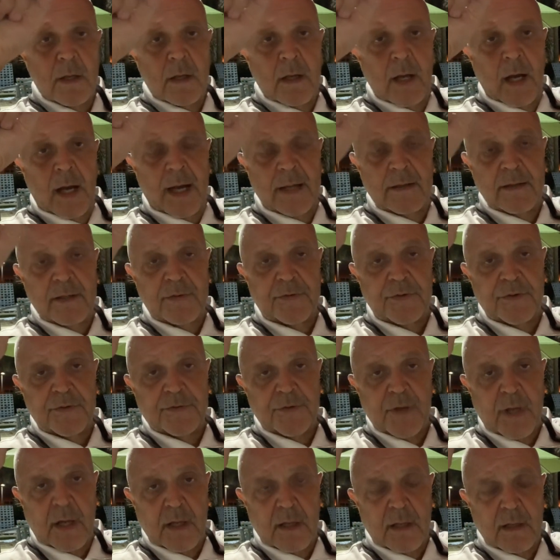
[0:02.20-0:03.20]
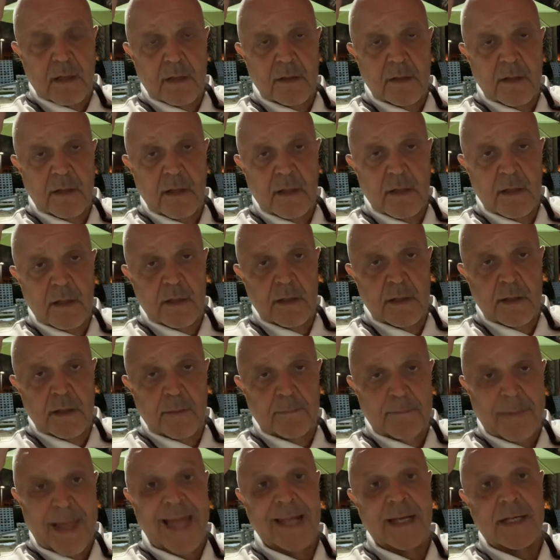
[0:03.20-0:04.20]
Hi, this is
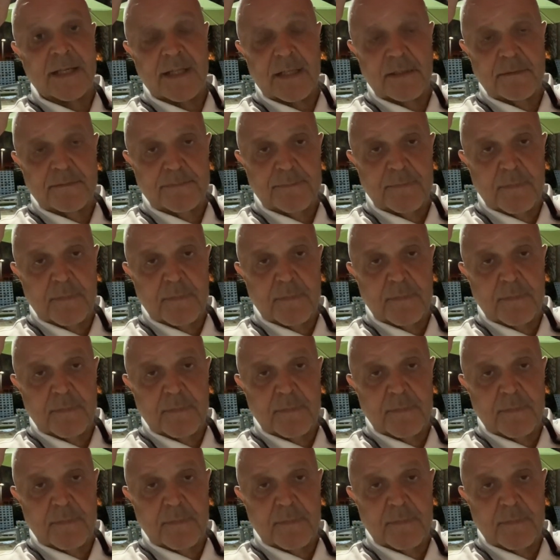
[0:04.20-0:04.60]
Paladin,